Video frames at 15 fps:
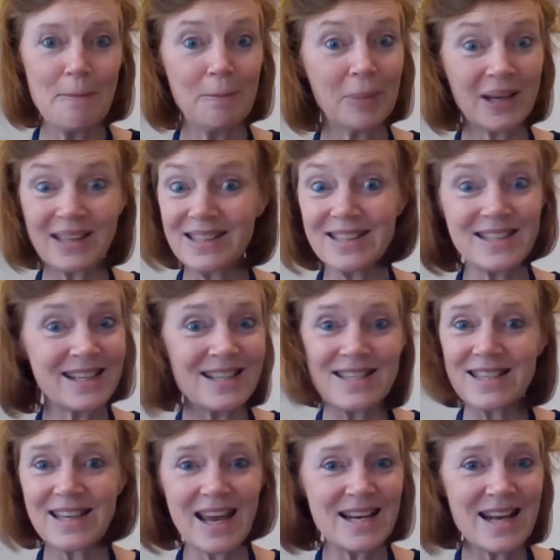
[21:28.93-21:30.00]
Because he didn't
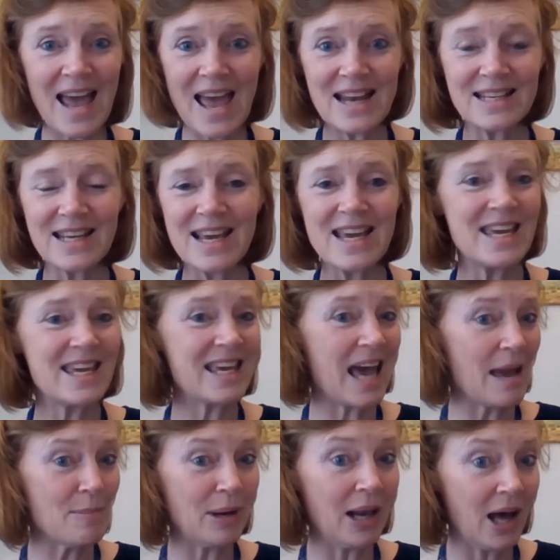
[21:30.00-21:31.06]
stay dead. He
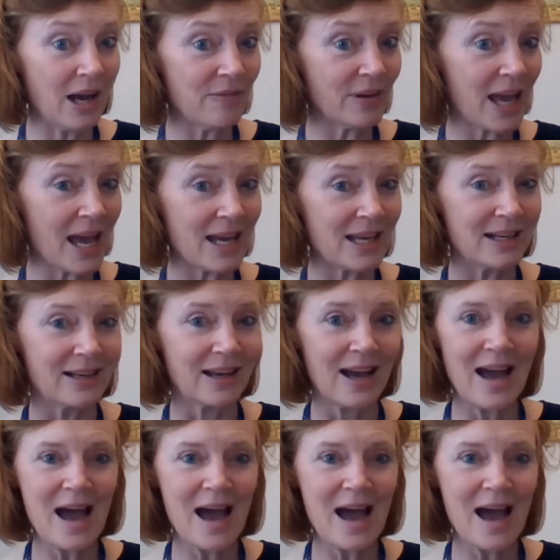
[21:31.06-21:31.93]
came alive again.